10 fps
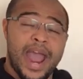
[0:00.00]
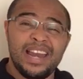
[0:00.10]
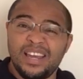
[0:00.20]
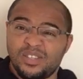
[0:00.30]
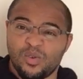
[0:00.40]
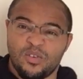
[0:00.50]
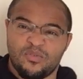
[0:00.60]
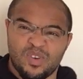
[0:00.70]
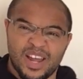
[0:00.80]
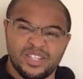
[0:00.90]
any sort
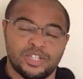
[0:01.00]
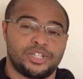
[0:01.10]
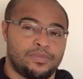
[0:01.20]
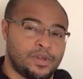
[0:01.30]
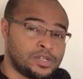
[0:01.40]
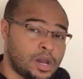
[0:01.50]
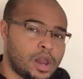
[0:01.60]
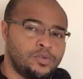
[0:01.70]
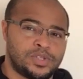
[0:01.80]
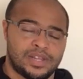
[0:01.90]
of relationship that's
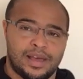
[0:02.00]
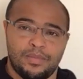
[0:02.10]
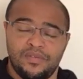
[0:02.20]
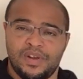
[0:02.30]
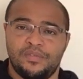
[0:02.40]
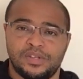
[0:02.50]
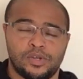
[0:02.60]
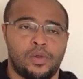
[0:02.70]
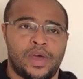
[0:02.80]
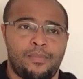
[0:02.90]
close to them, even if it's
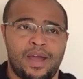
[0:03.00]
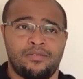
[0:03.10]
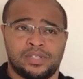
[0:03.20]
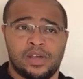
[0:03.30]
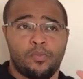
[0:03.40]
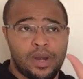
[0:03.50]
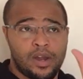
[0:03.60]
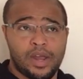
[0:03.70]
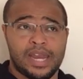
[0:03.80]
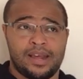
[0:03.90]
not their parents, they'll be
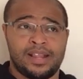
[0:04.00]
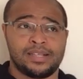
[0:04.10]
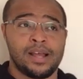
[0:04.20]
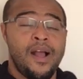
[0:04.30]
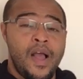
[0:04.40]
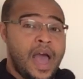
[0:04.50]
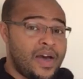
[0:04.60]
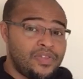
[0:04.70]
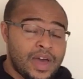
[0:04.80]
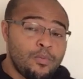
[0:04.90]
looking at this
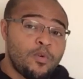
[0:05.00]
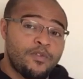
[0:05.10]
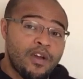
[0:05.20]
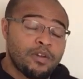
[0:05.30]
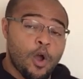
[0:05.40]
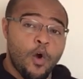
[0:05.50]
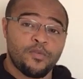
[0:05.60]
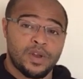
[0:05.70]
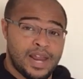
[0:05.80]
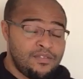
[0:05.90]
and they will very
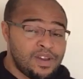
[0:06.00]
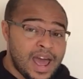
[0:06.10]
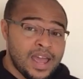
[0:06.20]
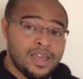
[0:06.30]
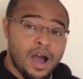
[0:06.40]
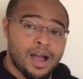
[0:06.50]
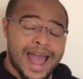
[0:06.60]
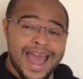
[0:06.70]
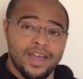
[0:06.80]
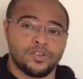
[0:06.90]
often, even at a young
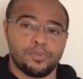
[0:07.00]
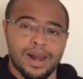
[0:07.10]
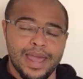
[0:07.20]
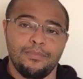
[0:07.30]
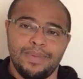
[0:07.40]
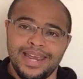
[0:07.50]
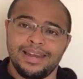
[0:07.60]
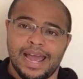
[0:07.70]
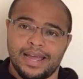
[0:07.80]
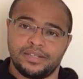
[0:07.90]
age, play
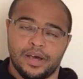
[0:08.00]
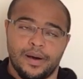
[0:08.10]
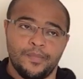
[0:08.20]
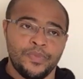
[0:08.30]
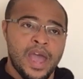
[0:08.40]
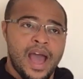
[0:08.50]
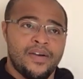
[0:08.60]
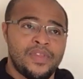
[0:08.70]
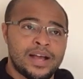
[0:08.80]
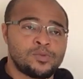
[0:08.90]
mediator.
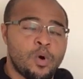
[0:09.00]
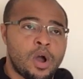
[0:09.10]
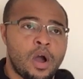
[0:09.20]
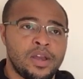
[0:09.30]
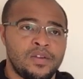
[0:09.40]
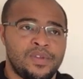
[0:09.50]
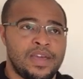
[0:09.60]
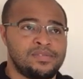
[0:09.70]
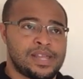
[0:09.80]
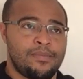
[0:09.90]
And that's what kind of
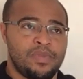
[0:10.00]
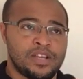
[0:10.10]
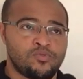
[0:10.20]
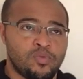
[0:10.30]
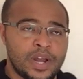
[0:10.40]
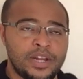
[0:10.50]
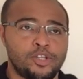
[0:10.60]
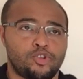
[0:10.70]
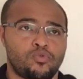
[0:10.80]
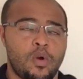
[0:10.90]
gives them this really
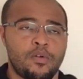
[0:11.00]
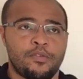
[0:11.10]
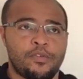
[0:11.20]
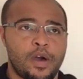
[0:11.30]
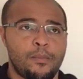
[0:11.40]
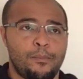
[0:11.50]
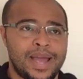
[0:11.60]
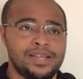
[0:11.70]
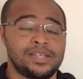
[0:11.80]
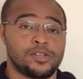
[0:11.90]
strong firm
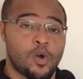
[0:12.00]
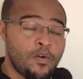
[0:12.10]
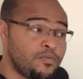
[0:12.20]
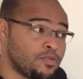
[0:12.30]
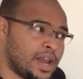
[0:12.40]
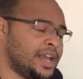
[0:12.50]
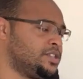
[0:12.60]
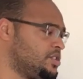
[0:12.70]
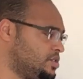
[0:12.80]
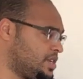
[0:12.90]
basis of
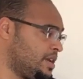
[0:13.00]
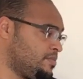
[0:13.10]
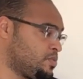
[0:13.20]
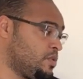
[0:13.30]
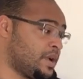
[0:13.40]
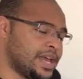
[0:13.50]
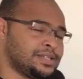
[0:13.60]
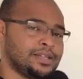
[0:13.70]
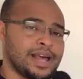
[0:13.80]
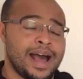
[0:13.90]
relationships, we'll
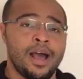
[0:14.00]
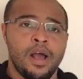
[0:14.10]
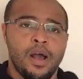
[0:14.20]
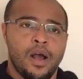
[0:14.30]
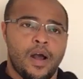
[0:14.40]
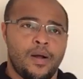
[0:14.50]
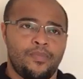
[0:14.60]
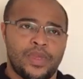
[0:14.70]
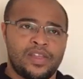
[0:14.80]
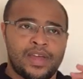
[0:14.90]
get to that,
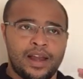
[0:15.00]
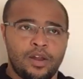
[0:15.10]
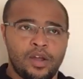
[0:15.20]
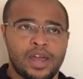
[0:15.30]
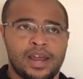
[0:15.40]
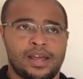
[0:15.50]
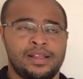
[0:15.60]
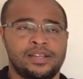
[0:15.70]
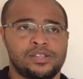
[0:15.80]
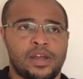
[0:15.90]
um, and they look at it
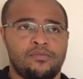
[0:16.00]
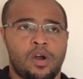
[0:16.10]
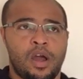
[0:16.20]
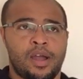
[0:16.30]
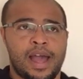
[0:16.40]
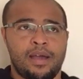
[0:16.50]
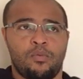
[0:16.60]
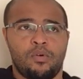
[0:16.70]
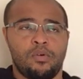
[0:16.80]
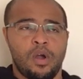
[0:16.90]
and they say, right, okay,
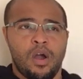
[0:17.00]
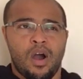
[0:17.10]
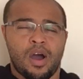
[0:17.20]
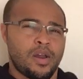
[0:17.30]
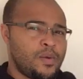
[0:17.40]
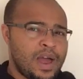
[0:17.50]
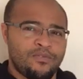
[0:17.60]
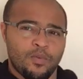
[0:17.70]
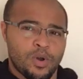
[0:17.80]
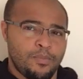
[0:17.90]
well, I don't
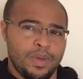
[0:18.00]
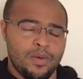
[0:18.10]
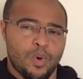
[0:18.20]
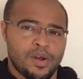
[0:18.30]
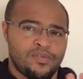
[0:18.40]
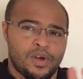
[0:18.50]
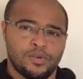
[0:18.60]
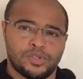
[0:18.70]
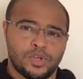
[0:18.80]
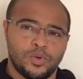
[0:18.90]
ever want to be one of
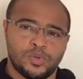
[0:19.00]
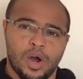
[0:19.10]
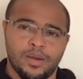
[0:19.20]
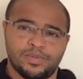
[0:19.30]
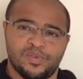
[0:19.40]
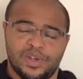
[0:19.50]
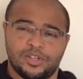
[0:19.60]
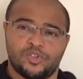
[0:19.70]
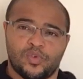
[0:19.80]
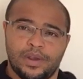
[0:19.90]
those two types of
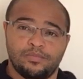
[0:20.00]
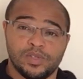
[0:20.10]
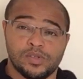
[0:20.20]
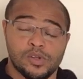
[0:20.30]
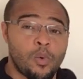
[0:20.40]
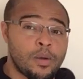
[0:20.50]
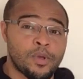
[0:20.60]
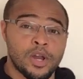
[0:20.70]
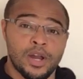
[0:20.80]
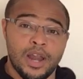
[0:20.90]
extremes. So I'm
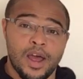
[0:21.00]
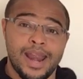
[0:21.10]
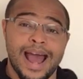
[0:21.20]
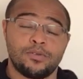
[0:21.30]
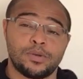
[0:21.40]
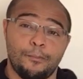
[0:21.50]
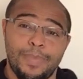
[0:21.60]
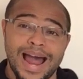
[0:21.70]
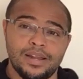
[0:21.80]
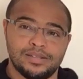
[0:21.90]
going to learn how to
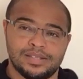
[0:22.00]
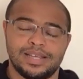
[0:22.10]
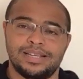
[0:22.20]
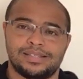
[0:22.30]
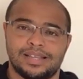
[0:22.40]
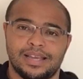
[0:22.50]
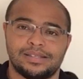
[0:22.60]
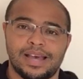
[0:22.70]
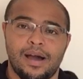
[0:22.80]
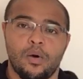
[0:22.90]
balance these
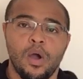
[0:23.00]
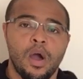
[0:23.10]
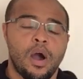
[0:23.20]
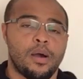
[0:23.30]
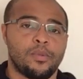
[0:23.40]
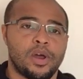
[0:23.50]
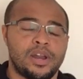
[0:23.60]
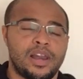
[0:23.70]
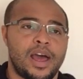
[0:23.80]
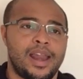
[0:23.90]
things out. I'm going
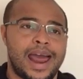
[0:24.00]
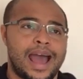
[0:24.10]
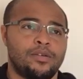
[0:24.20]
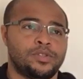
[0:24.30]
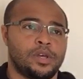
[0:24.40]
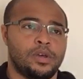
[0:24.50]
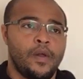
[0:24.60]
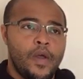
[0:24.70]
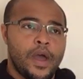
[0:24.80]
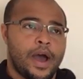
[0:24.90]
to learn how to
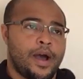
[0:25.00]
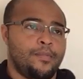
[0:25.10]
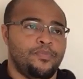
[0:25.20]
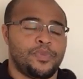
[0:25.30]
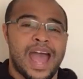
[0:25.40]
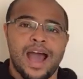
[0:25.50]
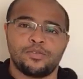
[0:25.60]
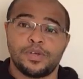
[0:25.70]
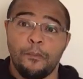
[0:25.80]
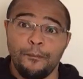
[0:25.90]
um, how
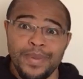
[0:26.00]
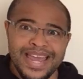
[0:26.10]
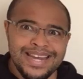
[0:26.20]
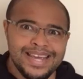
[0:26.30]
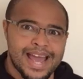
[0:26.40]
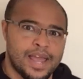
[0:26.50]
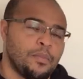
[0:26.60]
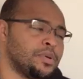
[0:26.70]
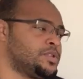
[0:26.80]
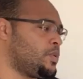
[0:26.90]
to
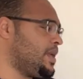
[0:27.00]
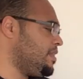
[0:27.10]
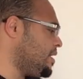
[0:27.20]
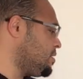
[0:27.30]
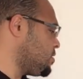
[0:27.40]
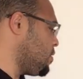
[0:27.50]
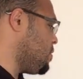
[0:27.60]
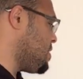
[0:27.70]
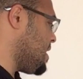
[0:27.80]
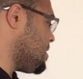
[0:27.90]
mediate between these two
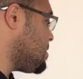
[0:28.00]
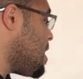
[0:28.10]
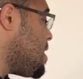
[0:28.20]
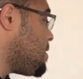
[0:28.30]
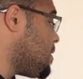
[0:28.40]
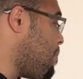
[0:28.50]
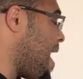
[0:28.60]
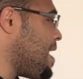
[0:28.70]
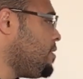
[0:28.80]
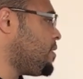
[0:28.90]
things.
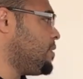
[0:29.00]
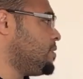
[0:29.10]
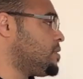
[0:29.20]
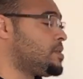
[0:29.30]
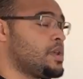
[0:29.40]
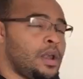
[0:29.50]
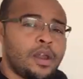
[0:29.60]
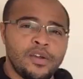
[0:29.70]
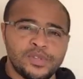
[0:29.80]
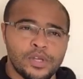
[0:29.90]
Dependence, uh,
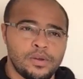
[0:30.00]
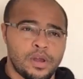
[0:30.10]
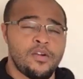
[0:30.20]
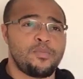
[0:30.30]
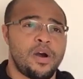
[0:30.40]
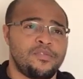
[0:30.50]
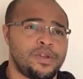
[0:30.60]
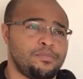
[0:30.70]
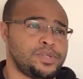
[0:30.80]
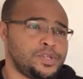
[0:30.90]
life to life path
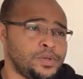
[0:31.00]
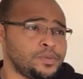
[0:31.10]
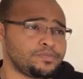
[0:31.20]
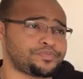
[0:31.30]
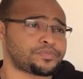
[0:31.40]
number two